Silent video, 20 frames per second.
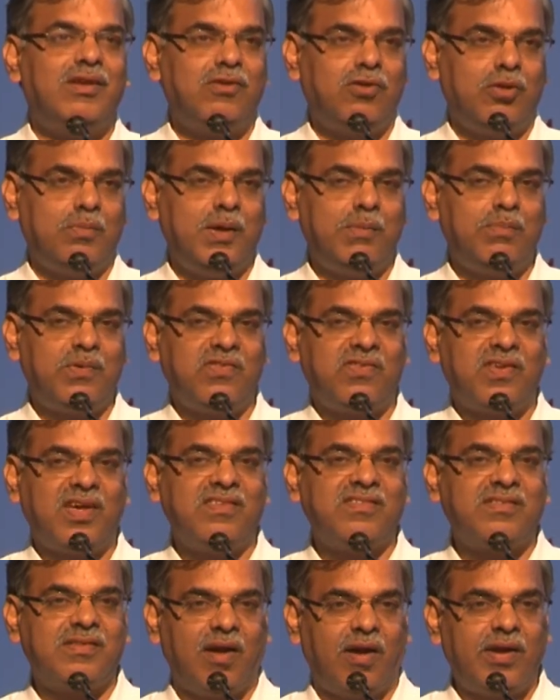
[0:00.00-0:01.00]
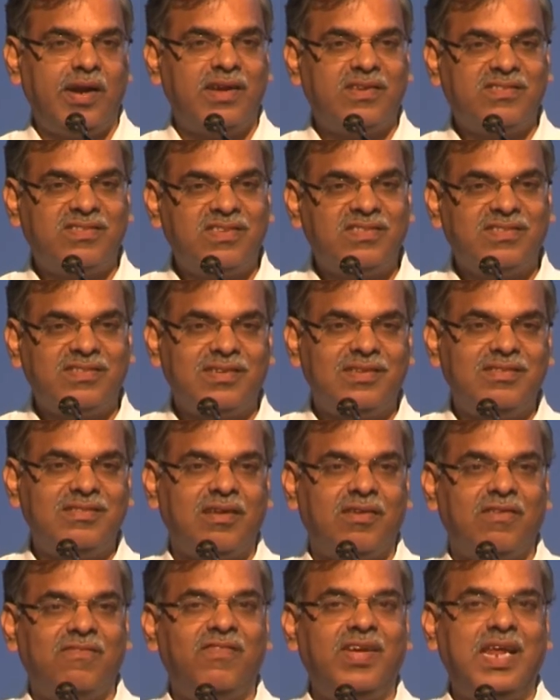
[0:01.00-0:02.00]
to be precise, non-existent
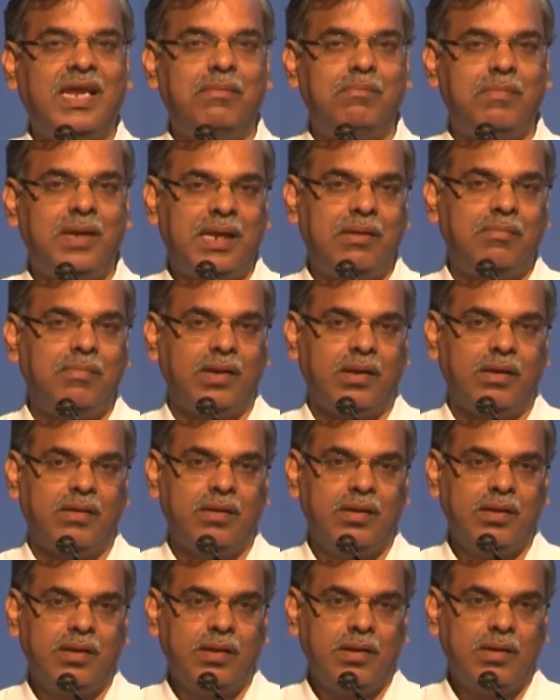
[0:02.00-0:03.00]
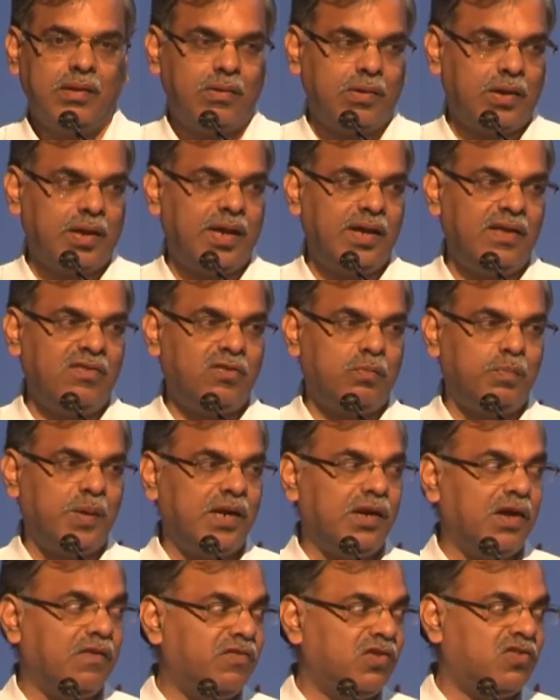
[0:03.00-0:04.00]
or very minimal, okay, in
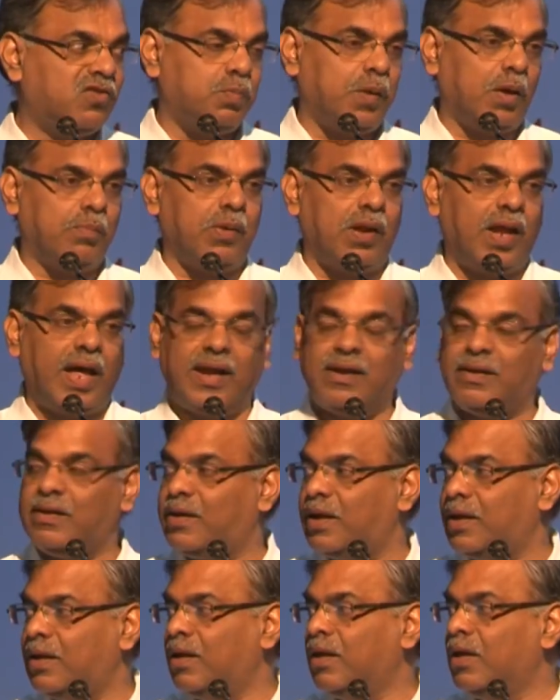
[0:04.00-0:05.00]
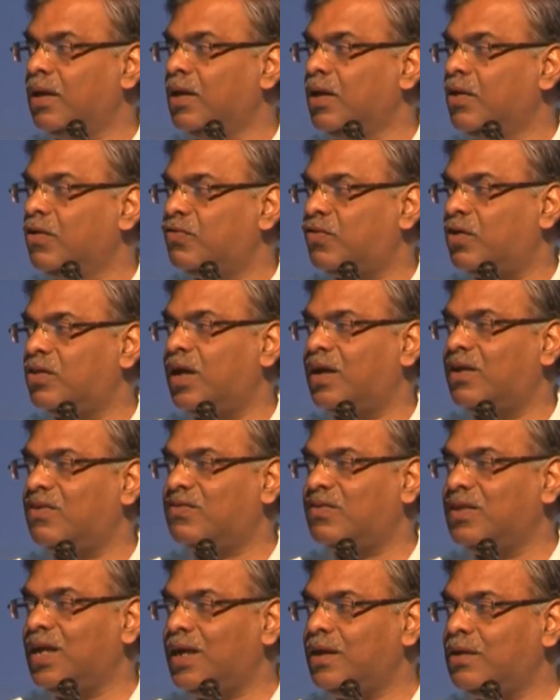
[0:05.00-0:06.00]
spite of its popularity. So there
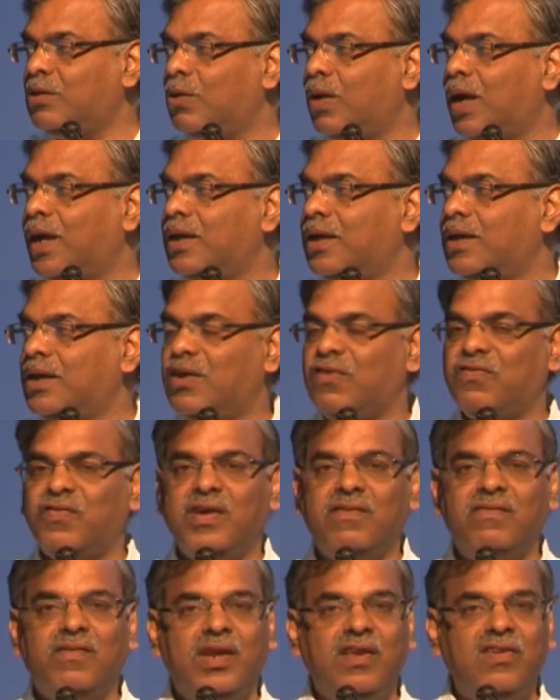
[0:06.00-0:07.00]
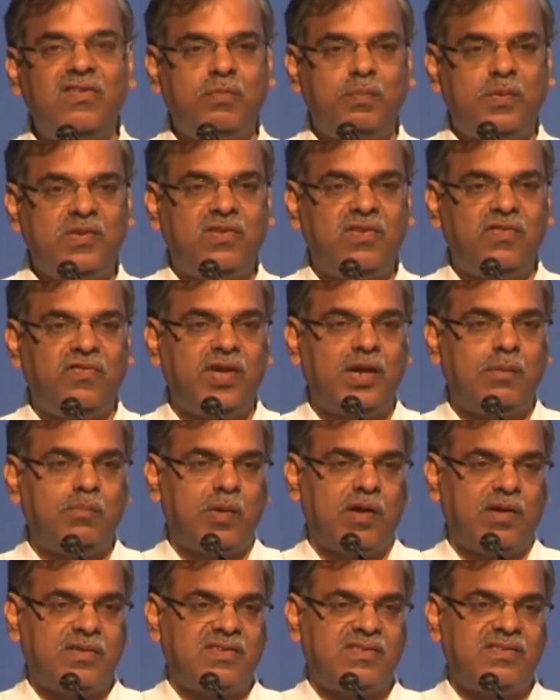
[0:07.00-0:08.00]
is need to identify very specific
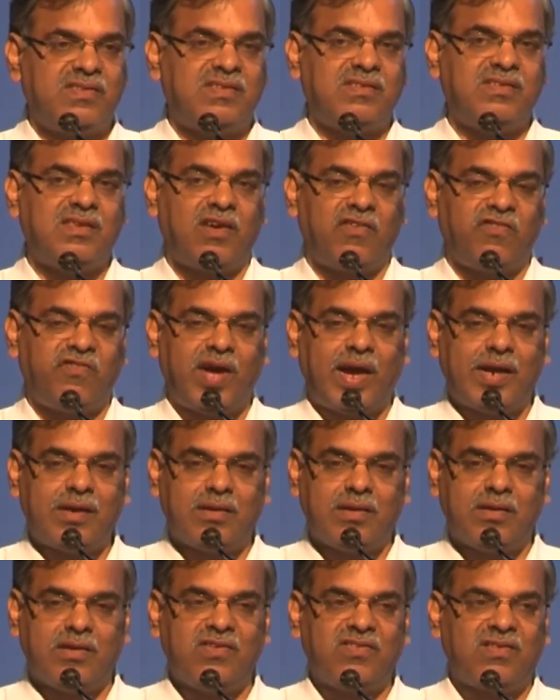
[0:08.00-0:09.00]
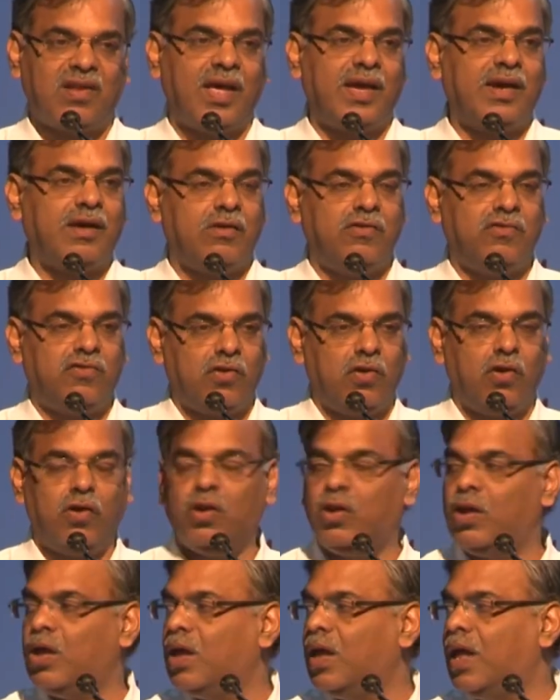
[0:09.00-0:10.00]
processes or factors like
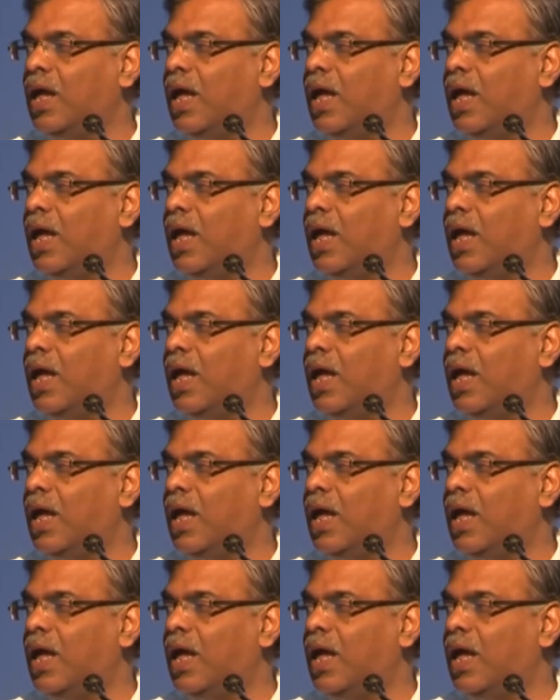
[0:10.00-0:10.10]
control